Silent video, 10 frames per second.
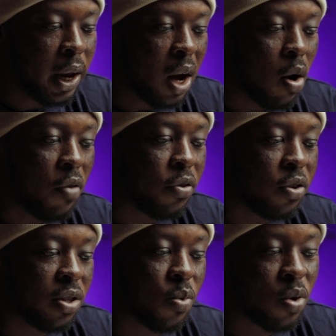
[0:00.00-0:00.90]
Now,
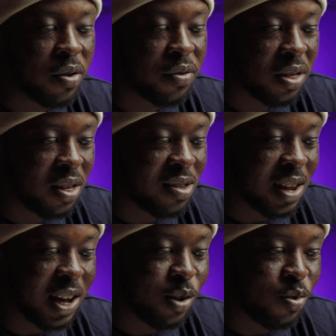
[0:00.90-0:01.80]
obviously, one of the things
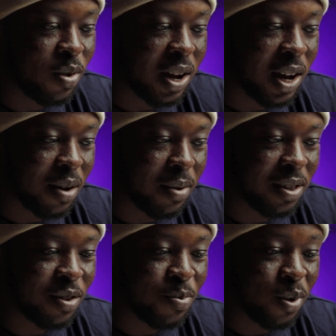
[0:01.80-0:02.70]
that I do like
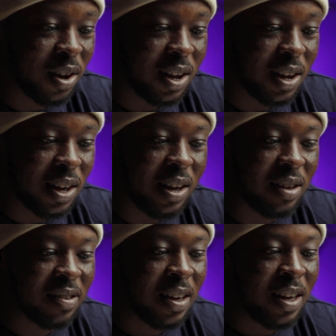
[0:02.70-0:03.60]
about this plugin
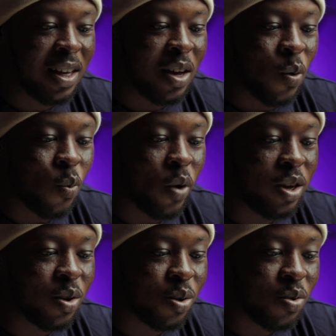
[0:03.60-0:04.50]
is when
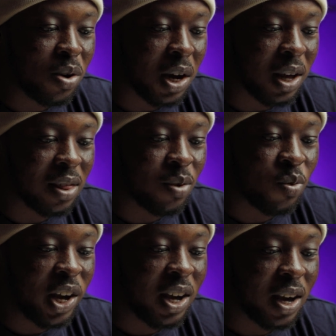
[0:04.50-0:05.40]
you look at the
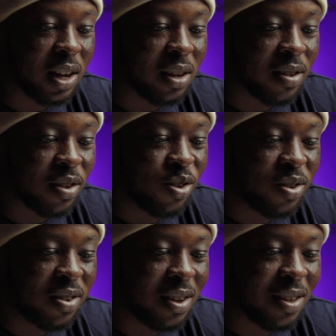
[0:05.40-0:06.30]
way it edits, you
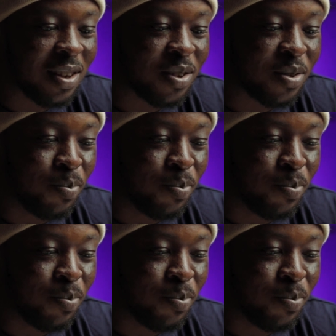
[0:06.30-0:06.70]
see this